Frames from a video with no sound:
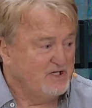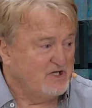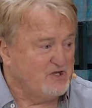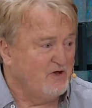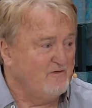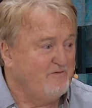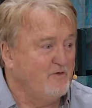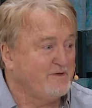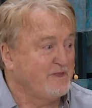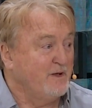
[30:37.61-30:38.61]
to show
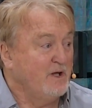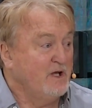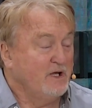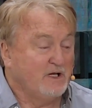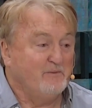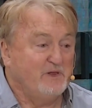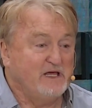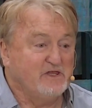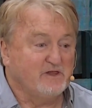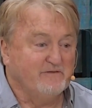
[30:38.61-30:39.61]
forth the
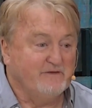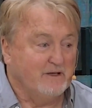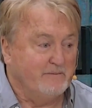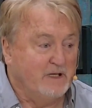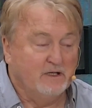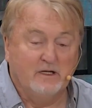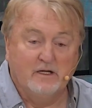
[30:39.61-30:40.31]
complaints of him,